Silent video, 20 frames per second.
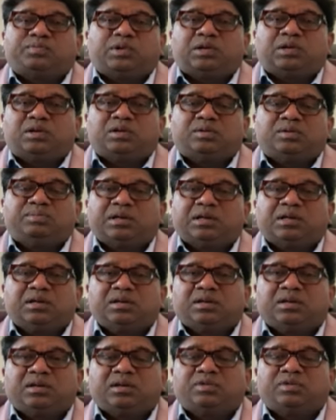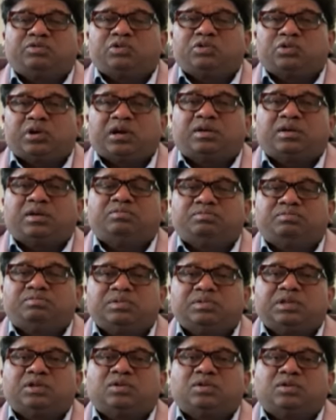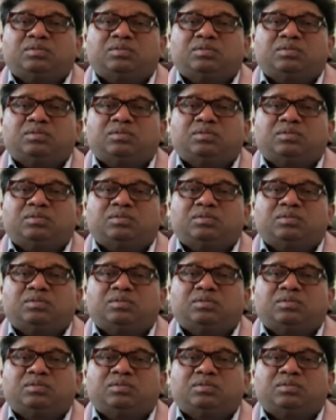sperm, and if you have, you